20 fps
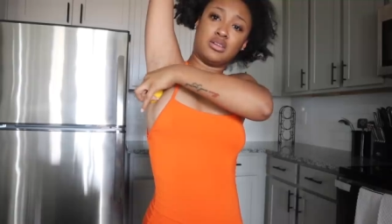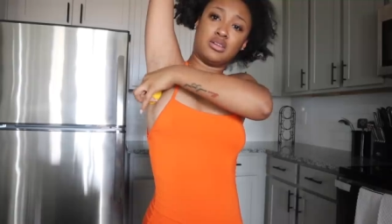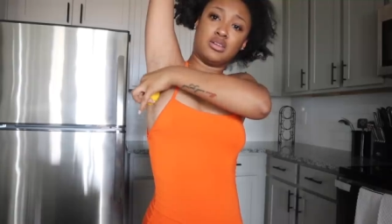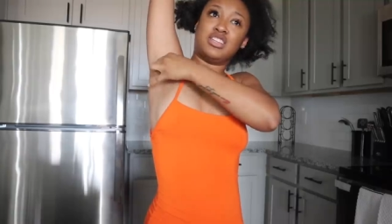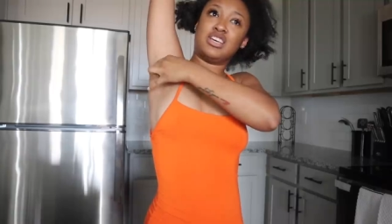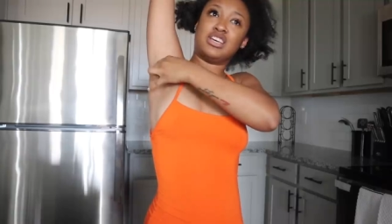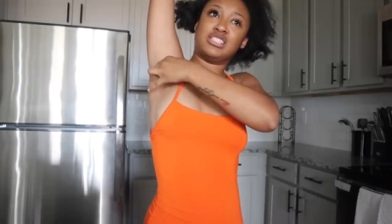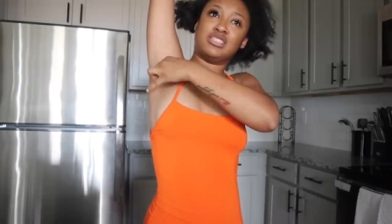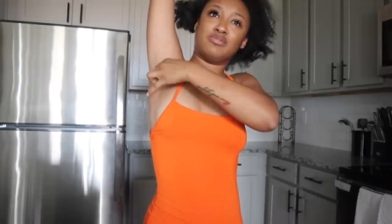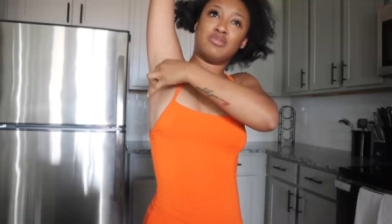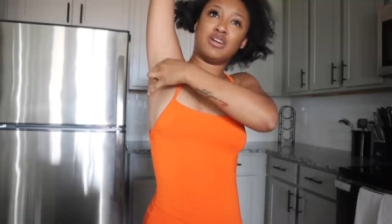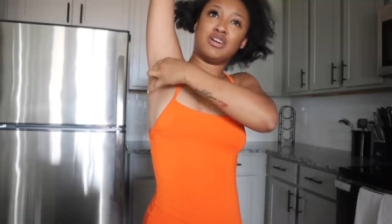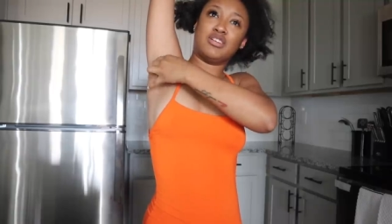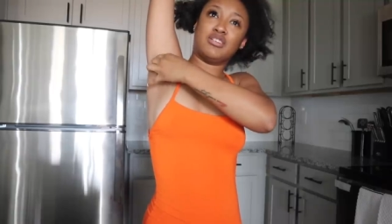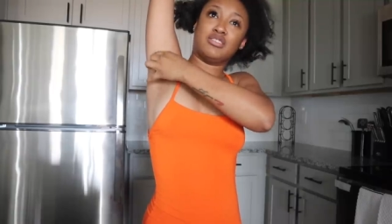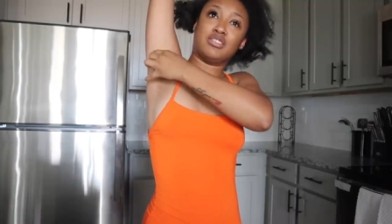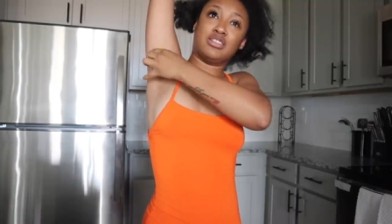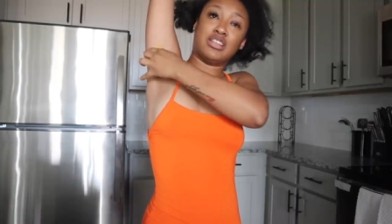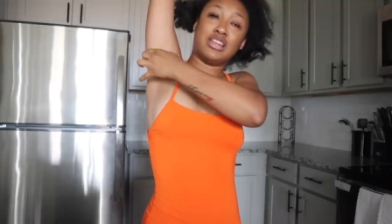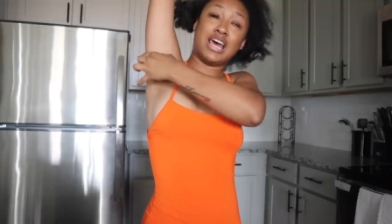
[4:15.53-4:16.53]
It doesn't
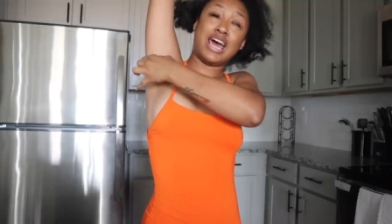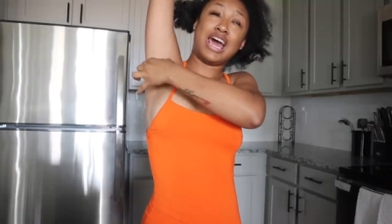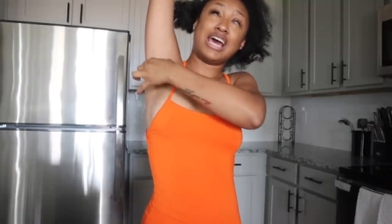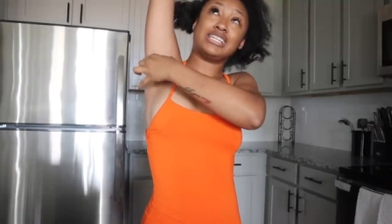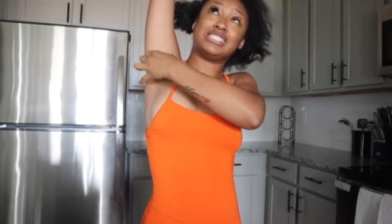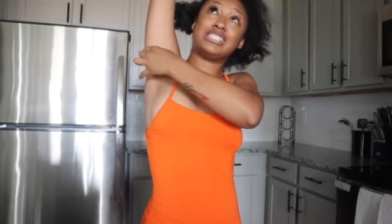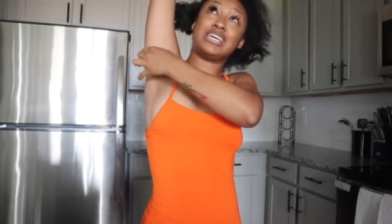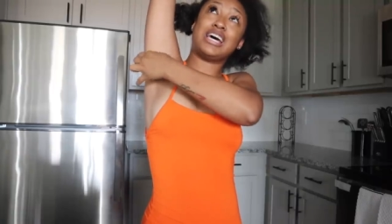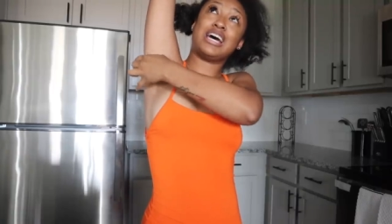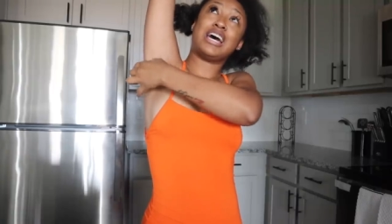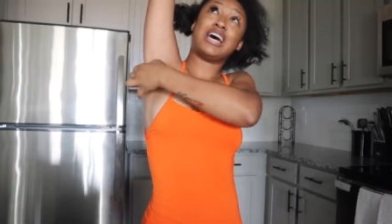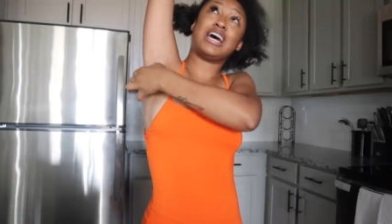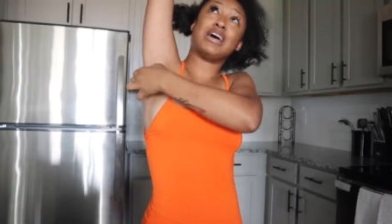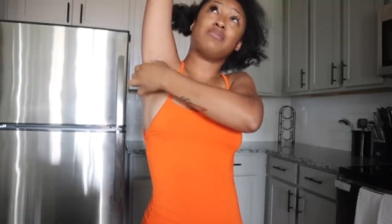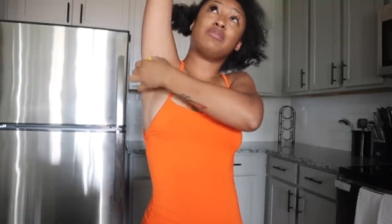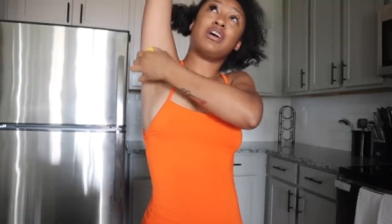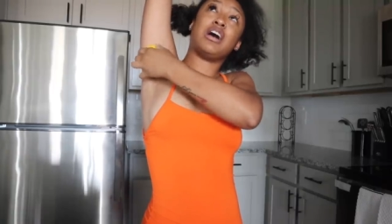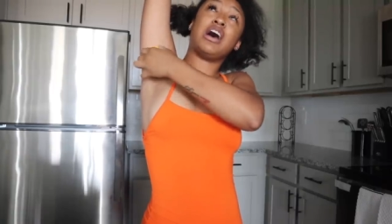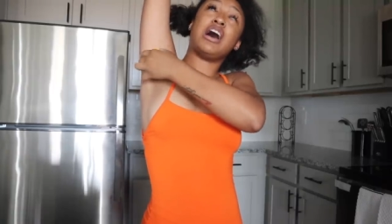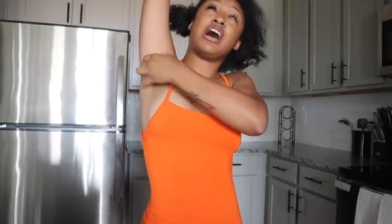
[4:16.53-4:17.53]
burn. Last
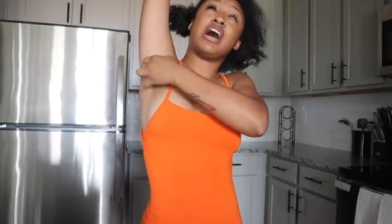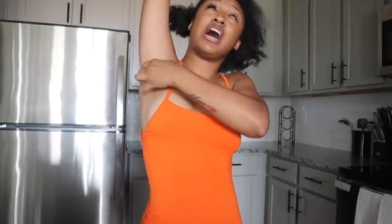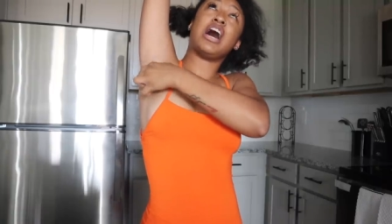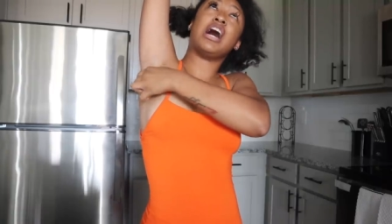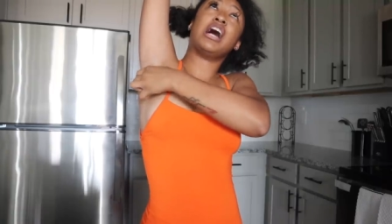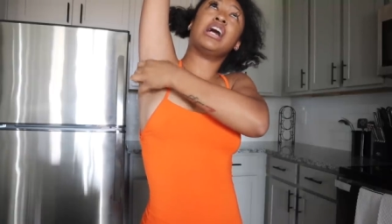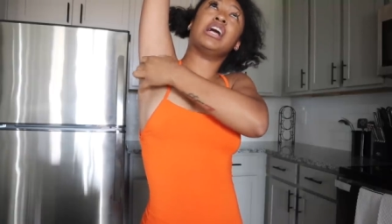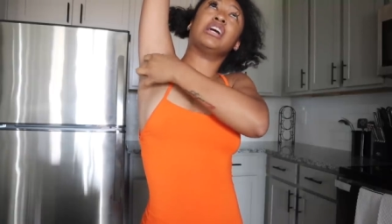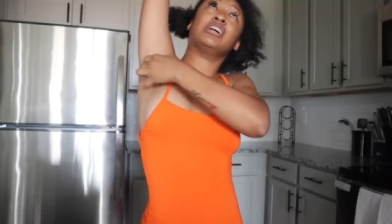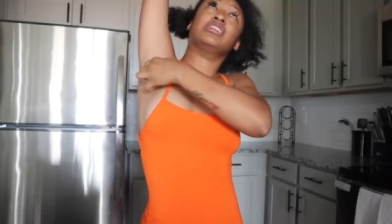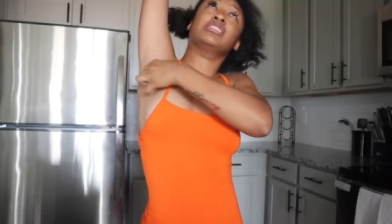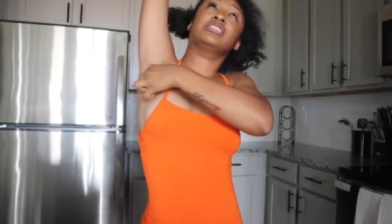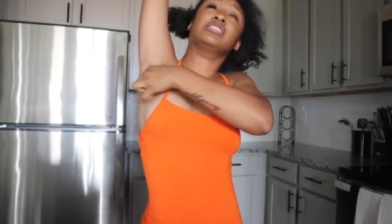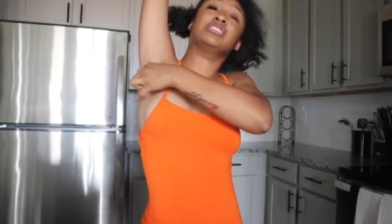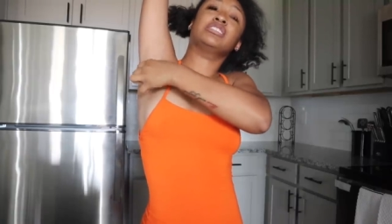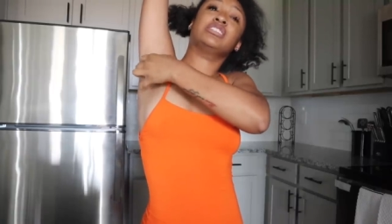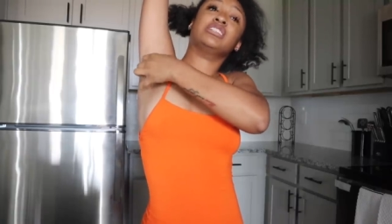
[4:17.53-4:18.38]
time, y'all,